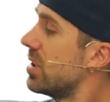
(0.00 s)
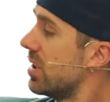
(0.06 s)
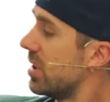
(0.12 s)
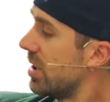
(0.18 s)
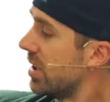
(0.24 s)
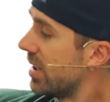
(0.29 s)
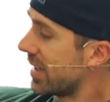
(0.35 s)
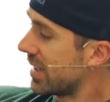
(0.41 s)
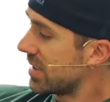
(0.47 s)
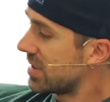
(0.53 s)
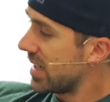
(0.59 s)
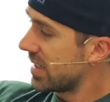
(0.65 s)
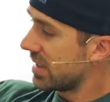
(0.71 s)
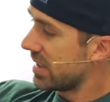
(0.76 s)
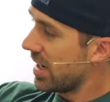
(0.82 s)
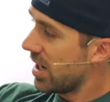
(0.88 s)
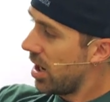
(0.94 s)
You're gonna
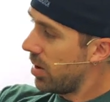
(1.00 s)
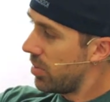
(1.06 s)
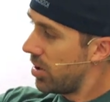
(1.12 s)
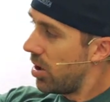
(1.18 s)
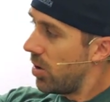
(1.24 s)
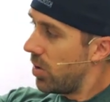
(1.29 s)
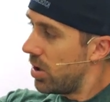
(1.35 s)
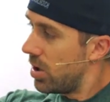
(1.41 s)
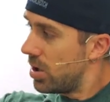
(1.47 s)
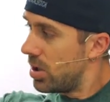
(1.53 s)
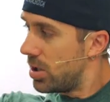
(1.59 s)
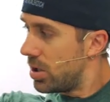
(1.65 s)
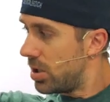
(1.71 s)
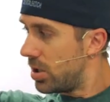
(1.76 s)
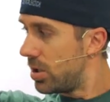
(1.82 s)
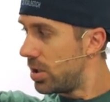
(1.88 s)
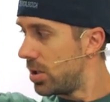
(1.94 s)
take the elbow,
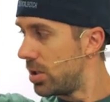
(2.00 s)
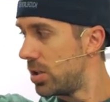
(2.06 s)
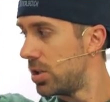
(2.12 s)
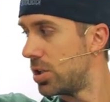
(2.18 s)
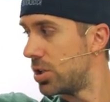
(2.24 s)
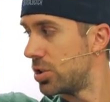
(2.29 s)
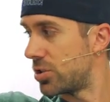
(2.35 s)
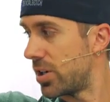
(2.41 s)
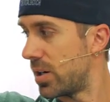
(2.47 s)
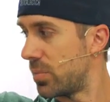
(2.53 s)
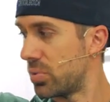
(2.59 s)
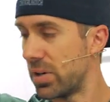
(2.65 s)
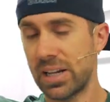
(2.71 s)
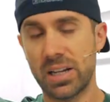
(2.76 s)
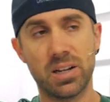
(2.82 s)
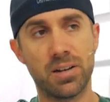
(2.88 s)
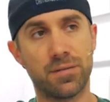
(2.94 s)
try to
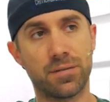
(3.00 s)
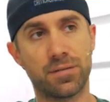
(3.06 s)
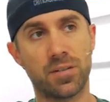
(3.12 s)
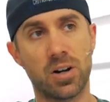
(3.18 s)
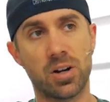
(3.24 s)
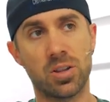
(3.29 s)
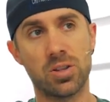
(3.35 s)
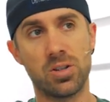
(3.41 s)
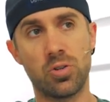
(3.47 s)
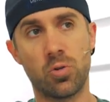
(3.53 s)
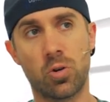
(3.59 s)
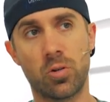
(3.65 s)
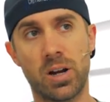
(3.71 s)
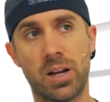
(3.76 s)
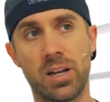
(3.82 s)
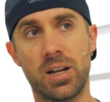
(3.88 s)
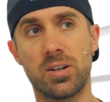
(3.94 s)
bring it in front of the
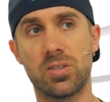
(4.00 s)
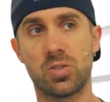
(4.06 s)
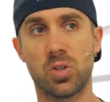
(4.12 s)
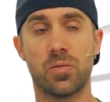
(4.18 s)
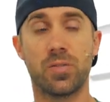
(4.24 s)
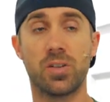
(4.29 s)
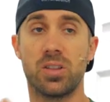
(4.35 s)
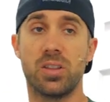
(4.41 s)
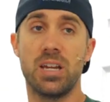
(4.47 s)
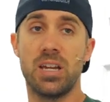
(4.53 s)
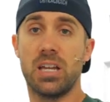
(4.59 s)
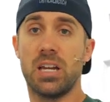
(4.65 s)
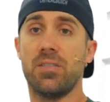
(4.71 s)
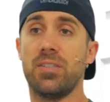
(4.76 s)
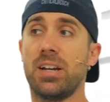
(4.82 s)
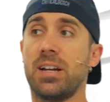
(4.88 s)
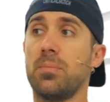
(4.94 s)
door right here. So if you're thinking
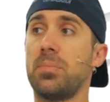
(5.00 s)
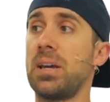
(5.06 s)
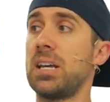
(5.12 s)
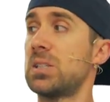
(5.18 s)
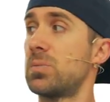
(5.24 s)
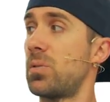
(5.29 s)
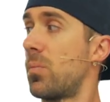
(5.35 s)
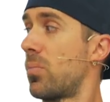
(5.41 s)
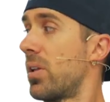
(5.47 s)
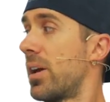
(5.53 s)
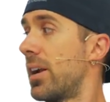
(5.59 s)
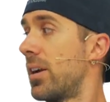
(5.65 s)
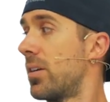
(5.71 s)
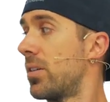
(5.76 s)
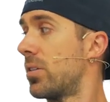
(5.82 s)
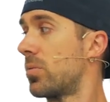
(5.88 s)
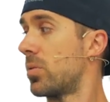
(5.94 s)
of like a baseball
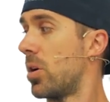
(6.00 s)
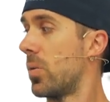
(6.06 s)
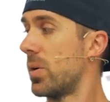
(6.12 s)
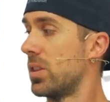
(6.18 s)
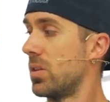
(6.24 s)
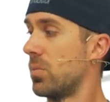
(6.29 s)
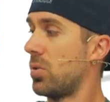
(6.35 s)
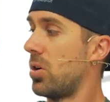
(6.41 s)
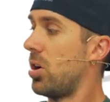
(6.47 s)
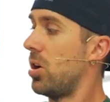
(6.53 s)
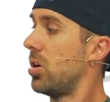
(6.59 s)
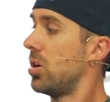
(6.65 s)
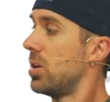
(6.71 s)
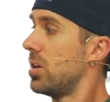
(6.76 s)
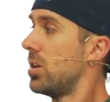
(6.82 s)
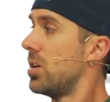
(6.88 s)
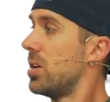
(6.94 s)
player throwing the
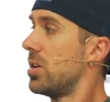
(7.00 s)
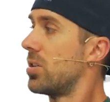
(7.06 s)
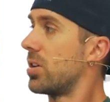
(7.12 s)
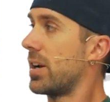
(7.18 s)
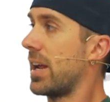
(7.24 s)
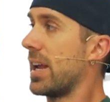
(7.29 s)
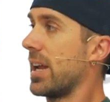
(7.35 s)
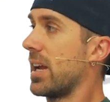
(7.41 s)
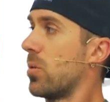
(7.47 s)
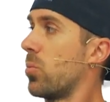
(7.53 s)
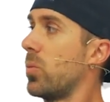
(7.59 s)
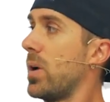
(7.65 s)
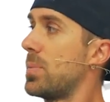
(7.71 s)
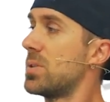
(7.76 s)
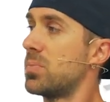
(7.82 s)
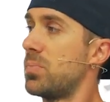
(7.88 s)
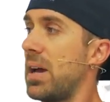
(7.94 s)
ball, their hand
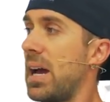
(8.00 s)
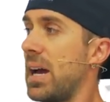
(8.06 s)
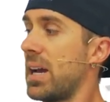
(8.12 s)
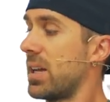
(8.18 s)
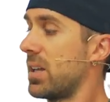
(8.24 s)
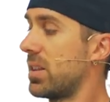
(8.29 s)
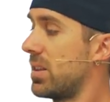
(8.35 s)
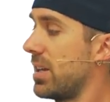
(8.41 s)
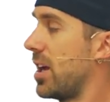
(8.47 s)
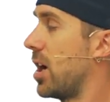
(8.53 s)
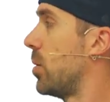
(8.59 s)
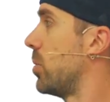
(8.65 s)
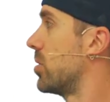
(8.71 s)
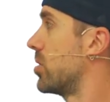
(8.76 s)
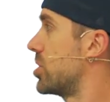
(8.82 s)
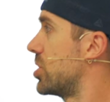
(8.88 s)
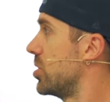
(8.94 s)
whips back, the
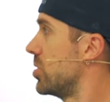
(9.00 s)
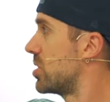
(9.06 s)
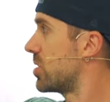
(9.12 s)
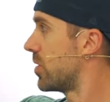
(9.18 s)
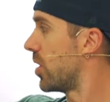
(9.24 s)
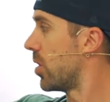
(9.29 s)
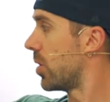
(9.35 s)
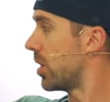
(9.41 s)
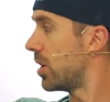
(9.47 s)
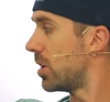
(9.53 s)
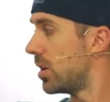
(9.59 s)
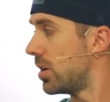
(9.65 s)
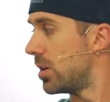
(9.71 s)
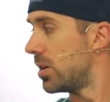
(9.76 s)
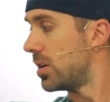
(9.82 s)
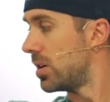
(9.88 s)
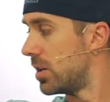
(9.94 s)
elbow shoots forward.
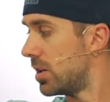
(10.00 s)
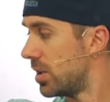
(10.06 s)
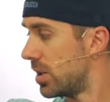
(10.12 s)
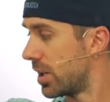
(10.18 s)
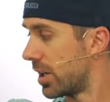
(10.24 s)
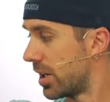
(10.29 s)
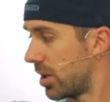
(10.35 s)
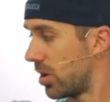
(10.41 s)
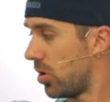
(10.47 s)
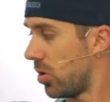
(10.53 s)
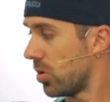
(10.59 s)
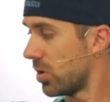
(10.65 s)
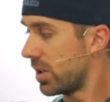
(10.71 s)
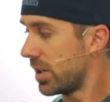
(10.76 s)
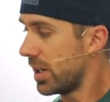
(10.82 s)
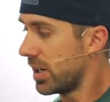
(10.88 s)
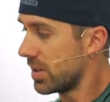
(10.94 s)
You're gonna hold
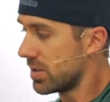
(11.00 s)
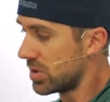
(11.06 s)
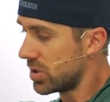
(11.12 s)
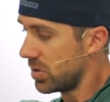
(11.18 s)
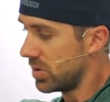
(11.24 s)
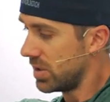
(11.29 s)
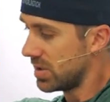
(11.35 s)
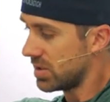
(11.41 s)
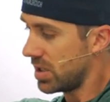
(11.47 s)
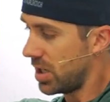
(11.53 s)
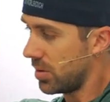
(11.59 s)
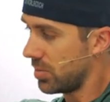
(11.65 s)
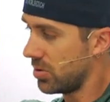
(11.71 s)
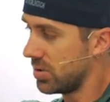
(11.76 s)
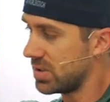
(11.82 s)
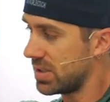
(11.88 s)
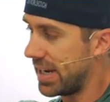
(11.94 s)
it here, so this
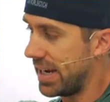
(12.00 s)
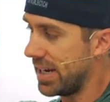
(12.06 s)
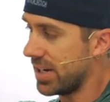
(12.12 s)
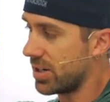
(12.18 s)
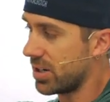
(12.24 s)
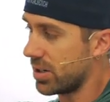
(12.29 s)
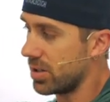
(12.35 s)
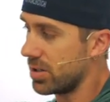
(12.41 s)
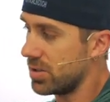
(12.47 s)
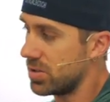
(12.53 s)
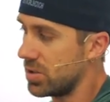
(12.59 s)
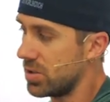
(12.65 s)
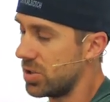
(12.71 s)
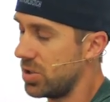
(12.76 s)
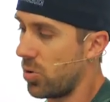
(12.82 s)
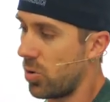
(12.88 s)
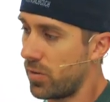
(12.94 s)
elbow is anchored to
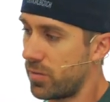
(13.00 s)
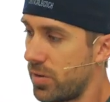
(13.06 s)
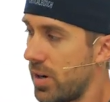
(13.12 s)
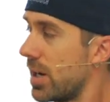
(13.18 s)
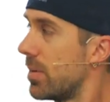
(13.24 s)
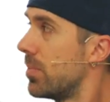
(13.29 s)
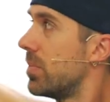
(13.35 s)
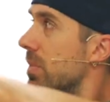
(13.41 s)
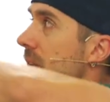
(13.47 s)
the door frame.